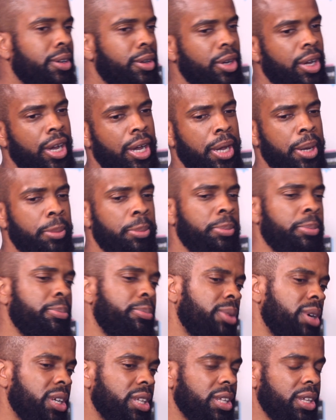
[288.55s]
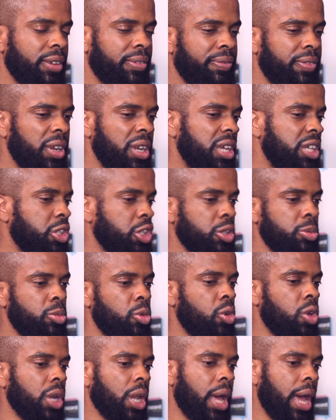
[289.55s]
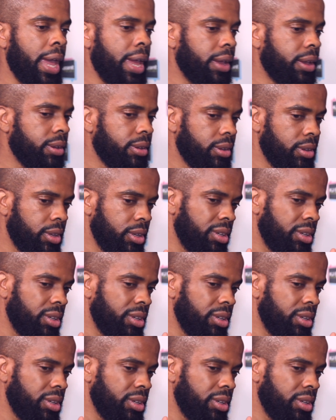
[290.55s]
But affiliate is just more like,